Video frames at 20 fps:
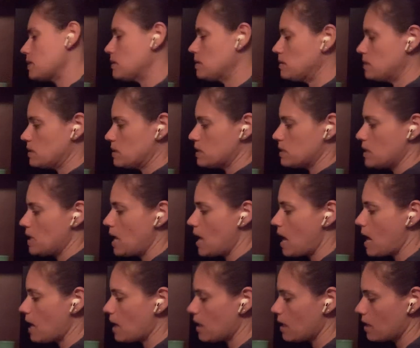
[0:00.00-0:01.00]
little
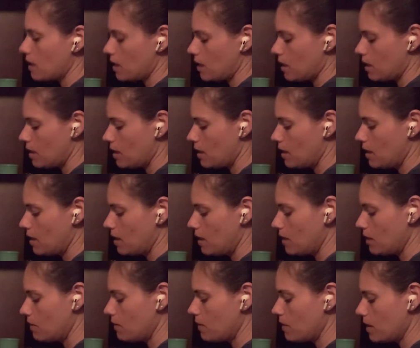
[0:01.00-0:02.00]
snack.
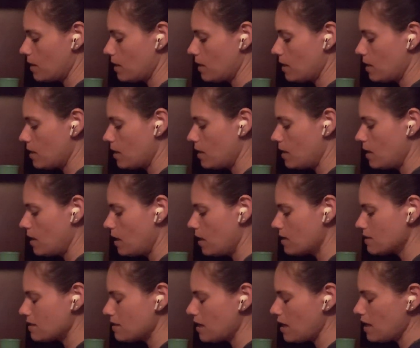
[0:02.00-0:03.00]
Okay.
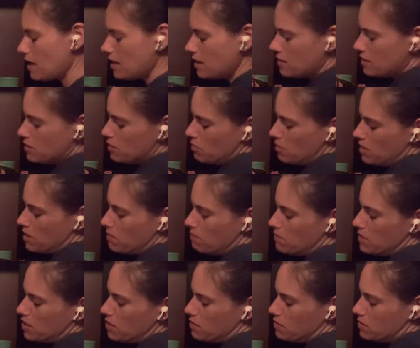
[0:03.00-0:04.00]
Because I gotta eat so many
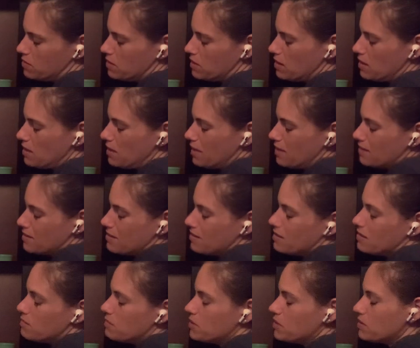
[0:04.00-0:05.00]
meals. I eat like
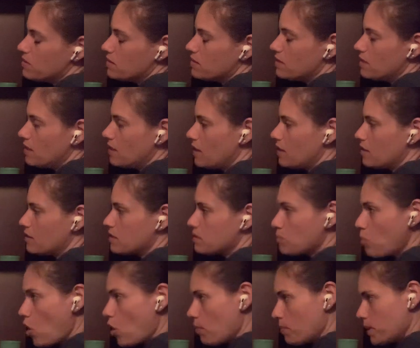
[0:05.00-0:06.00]
6 meals a day.
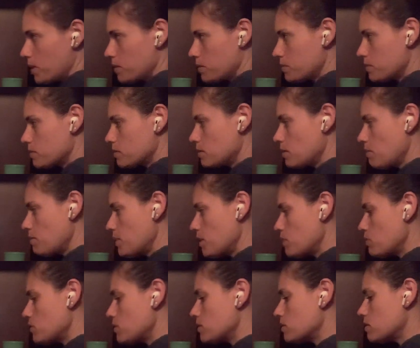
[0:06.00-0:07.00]
Small meals, not big
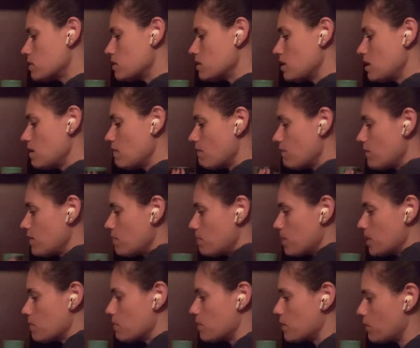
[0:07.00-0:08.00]
ones, because I can't fit a
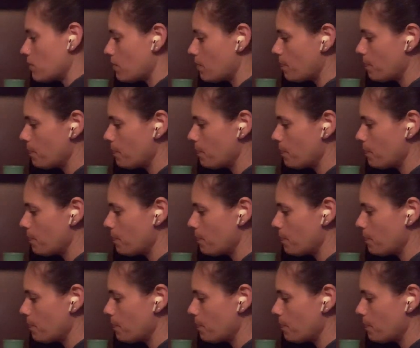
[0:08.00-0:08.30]
big meal.